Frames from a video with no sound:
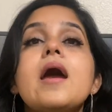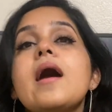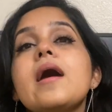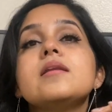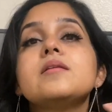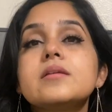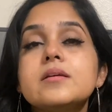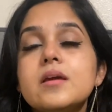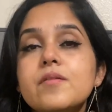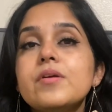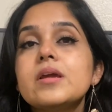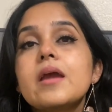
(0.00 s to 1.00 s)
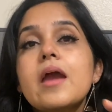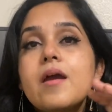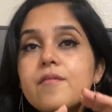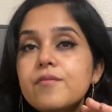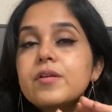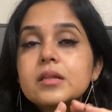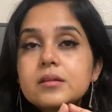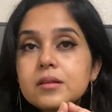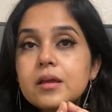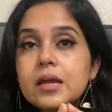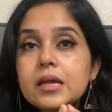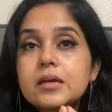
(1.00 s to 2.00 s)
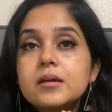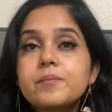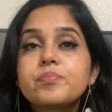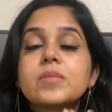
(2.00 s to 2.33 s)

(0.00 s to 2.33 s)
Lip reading: and giving everything